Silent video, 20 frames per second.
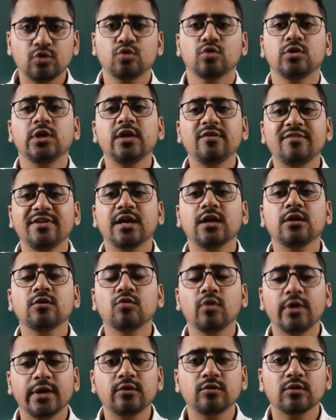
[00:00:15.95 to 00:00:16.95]
Today we are
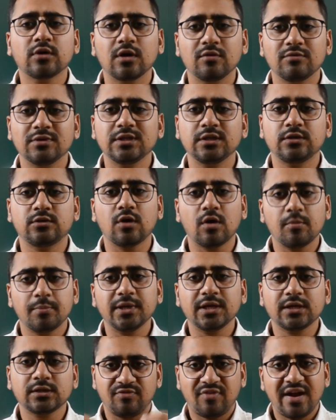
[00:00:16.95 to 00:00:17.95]
going to cover the
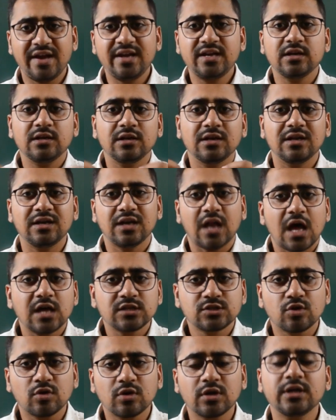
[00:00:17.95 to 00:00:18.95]
topic find
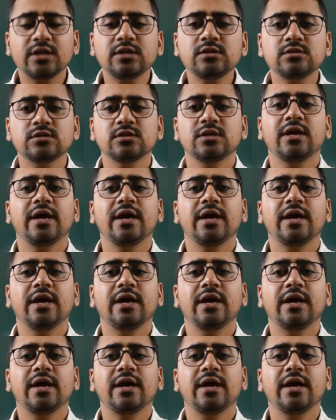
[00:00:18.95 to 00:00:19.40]
last occurrence